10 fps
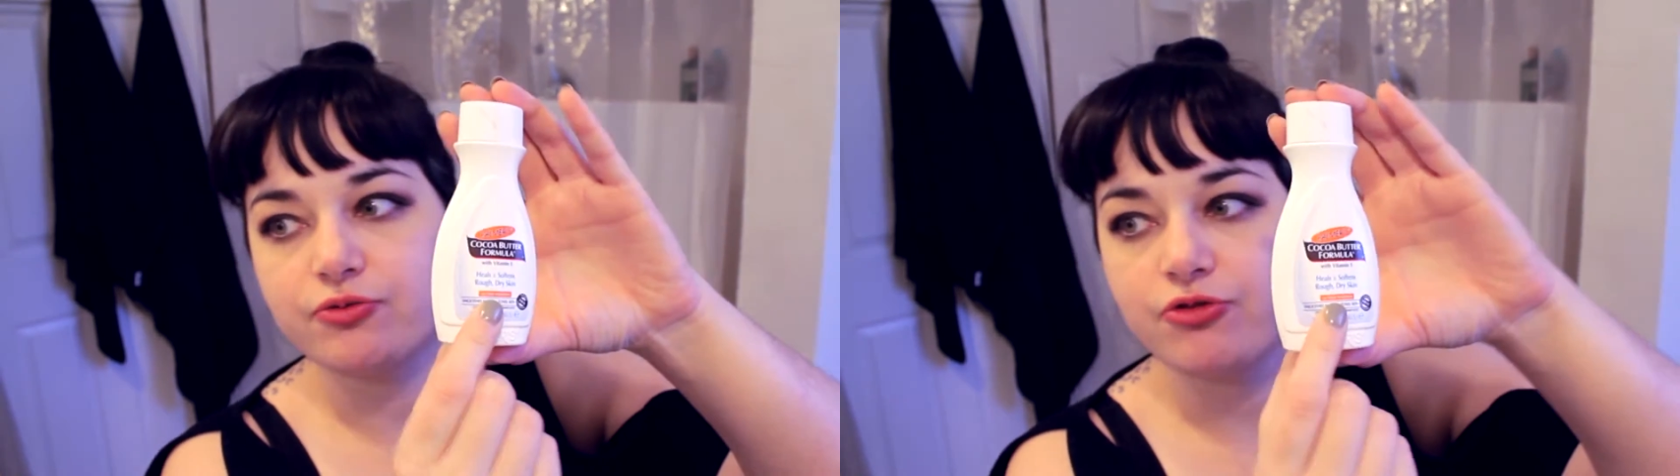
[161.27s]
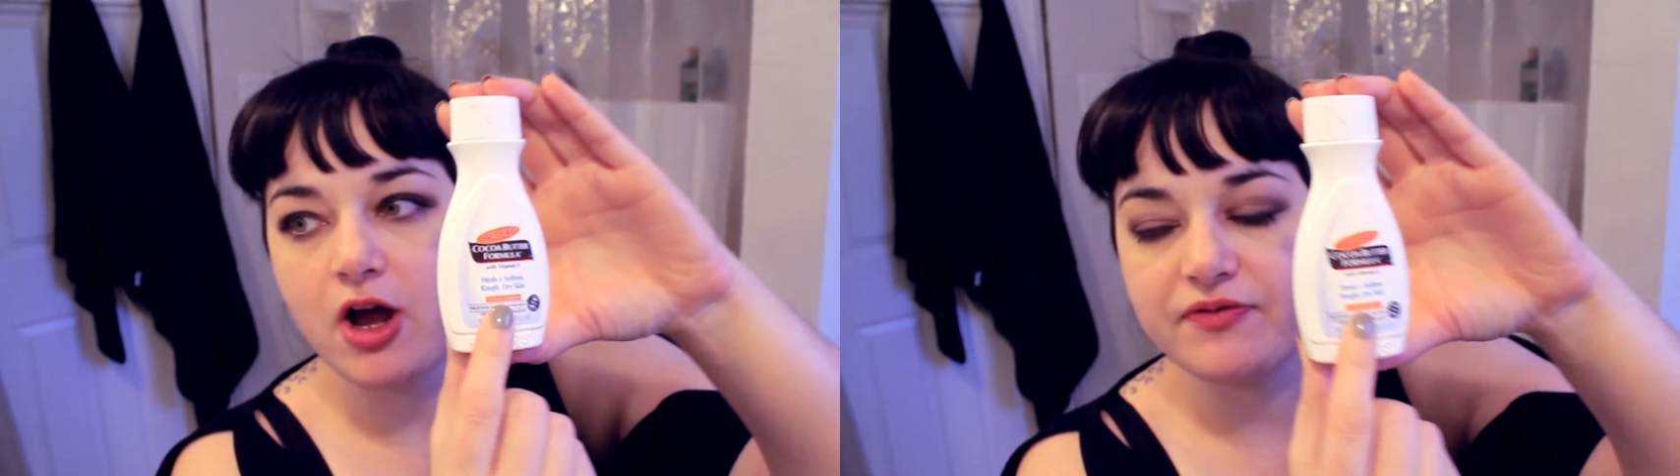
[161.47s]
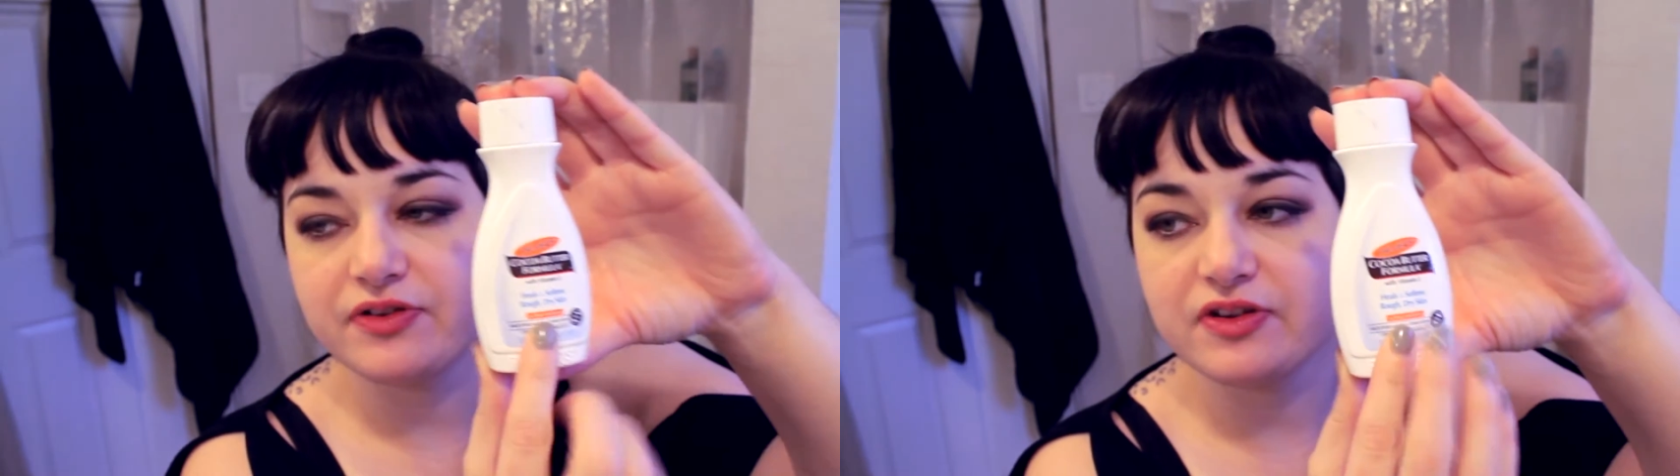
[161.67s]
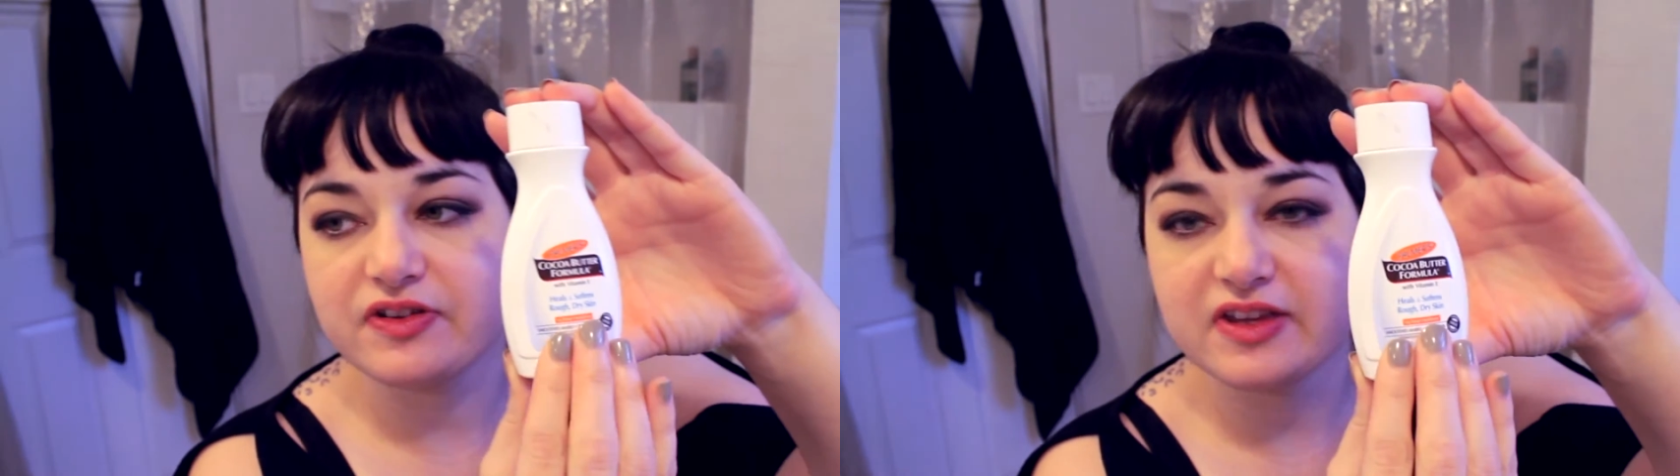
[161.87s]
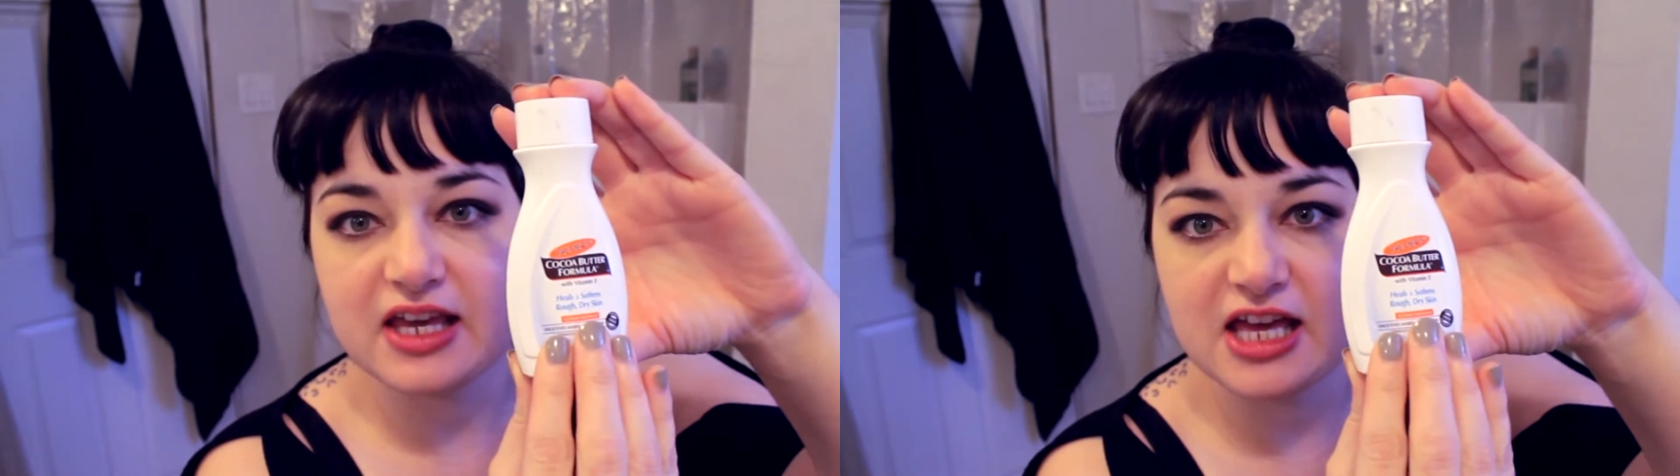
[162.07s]
Rough
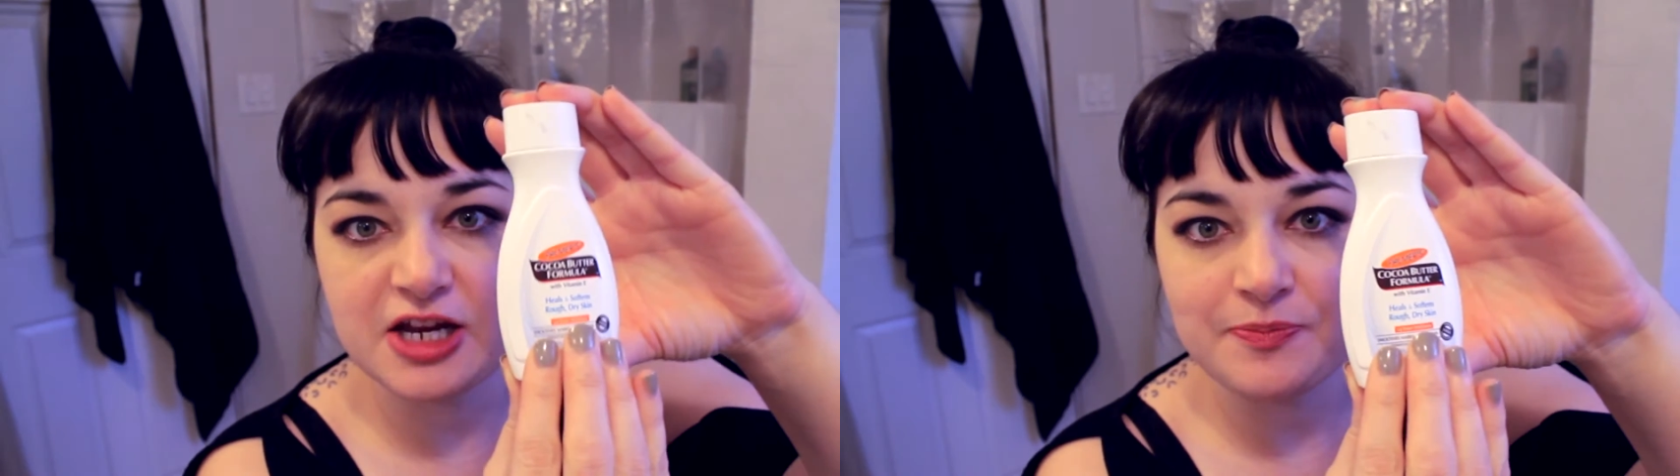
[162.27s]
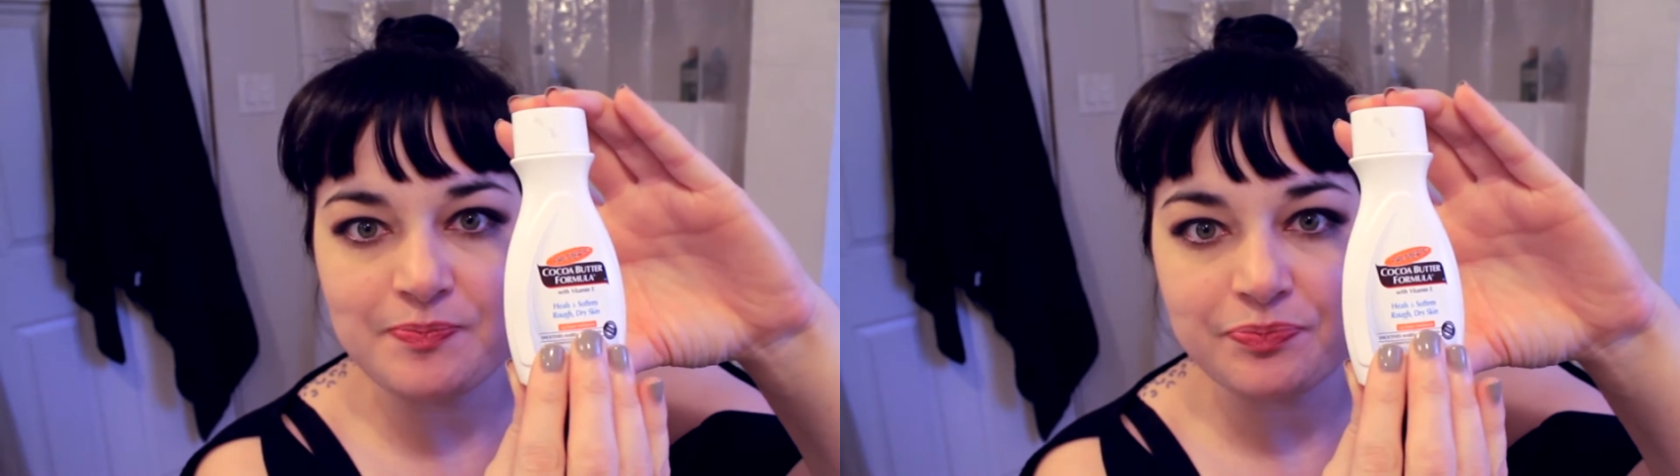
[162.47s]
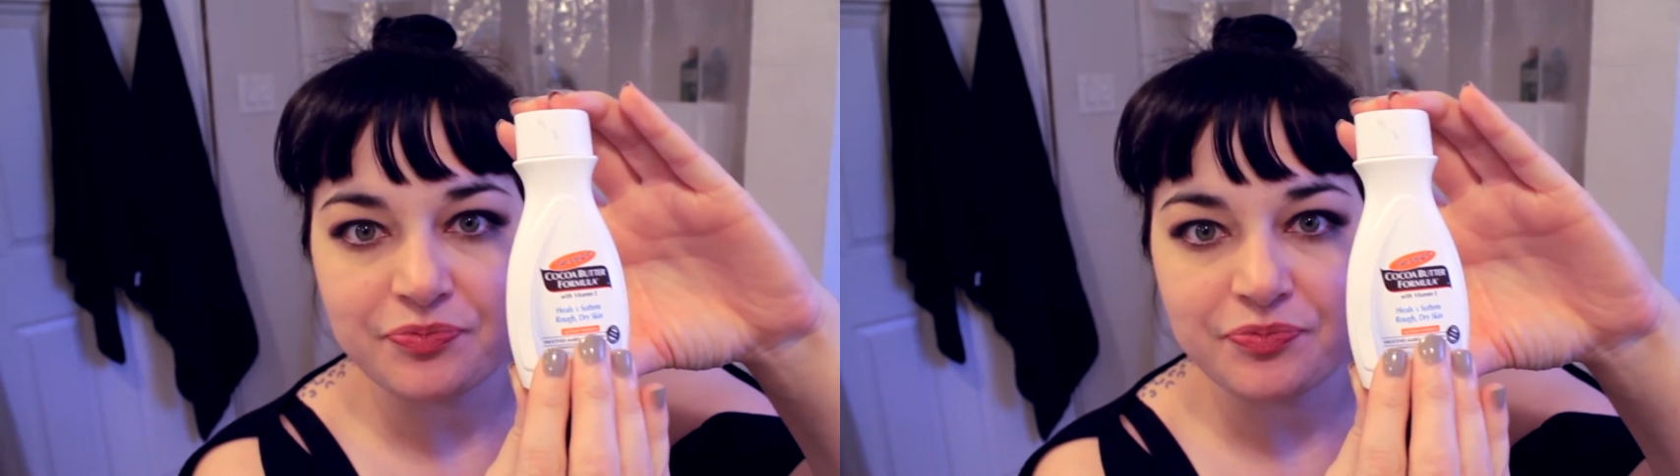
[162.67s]
Skin.